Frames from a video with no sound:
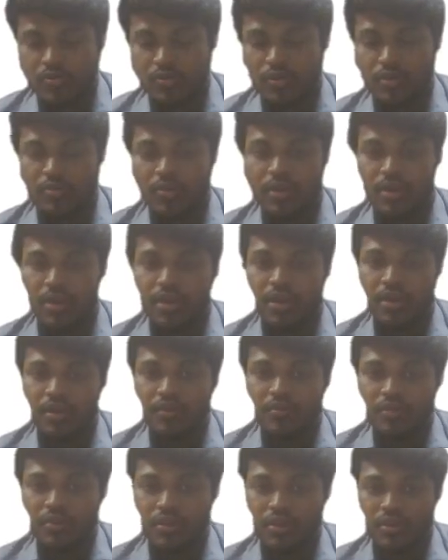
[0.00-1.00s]
will be
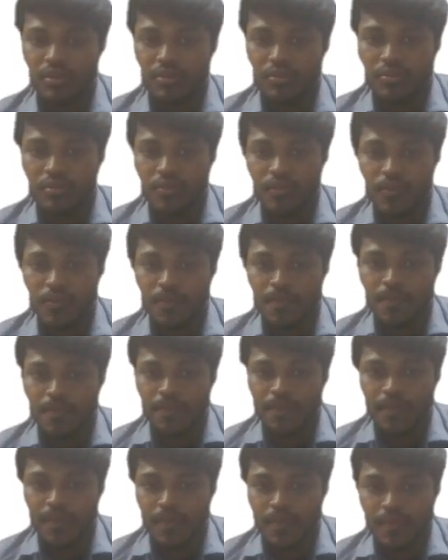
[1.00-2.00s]
equal to
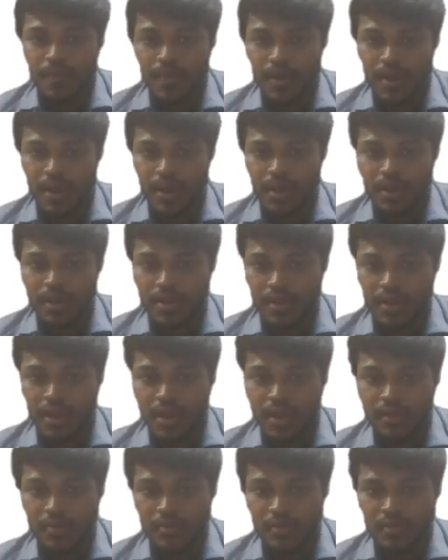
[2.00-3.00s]
9
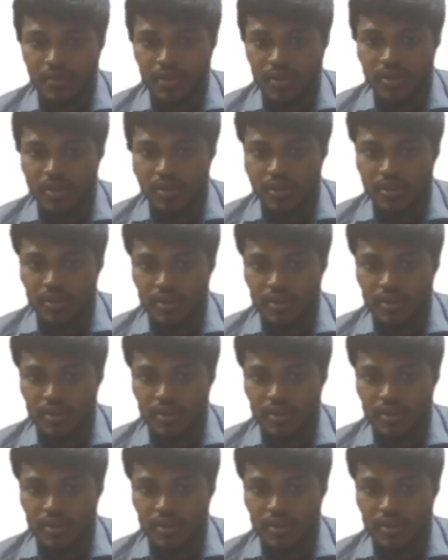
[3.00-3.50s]
times the